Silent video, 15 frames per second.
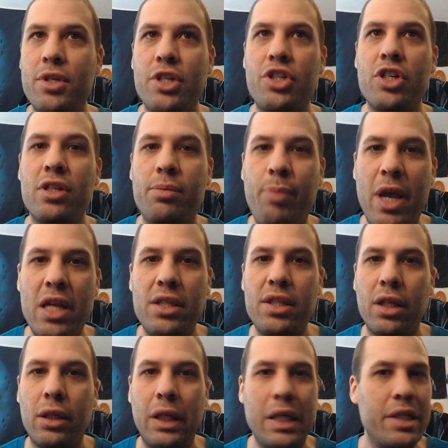just
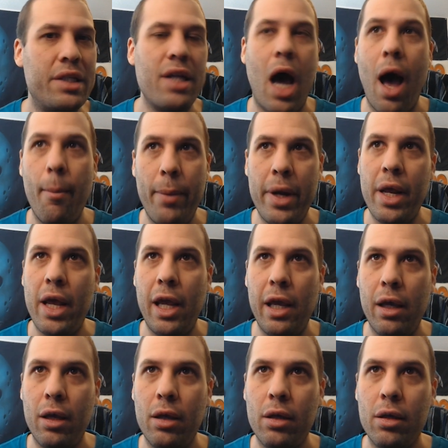basically
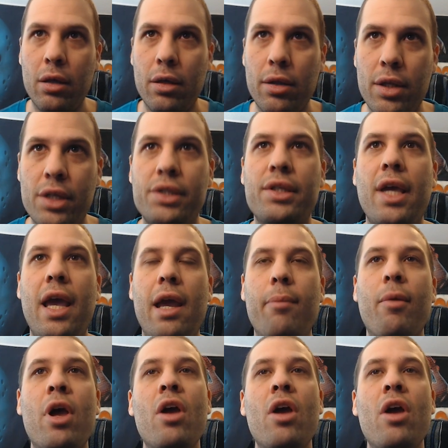dominate this game.